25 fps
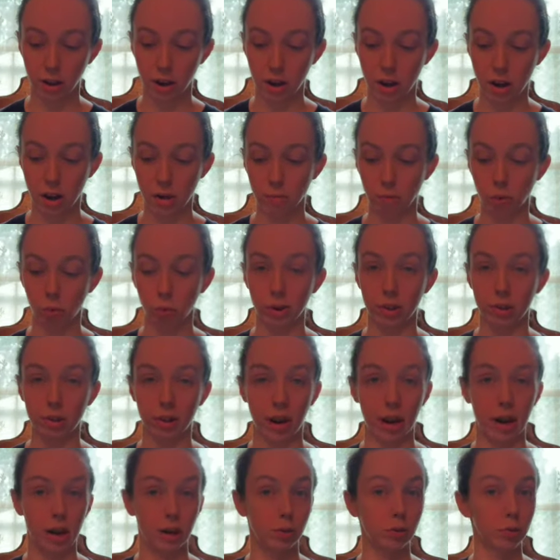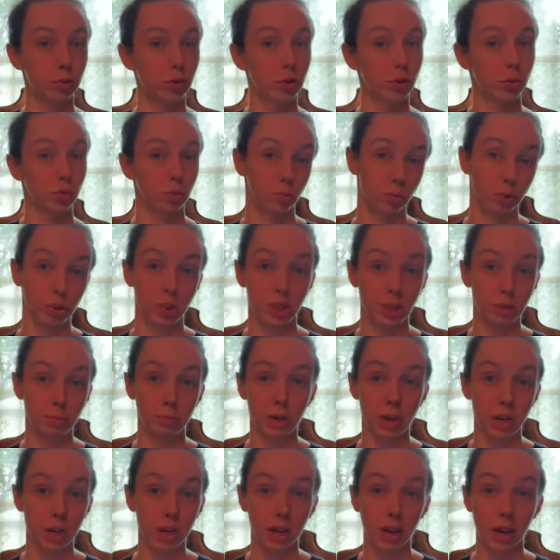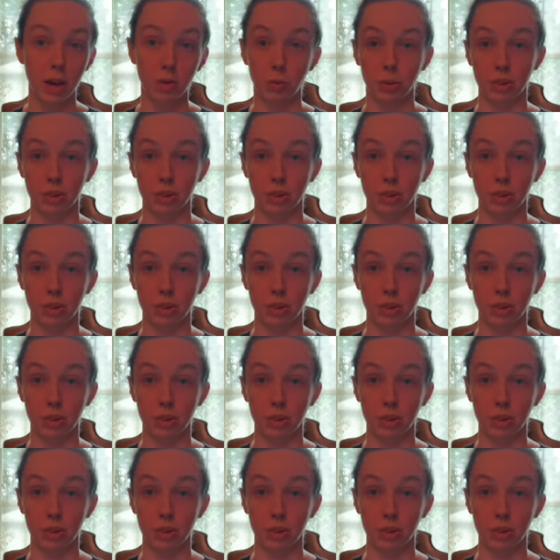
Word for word: um, without really meaning it,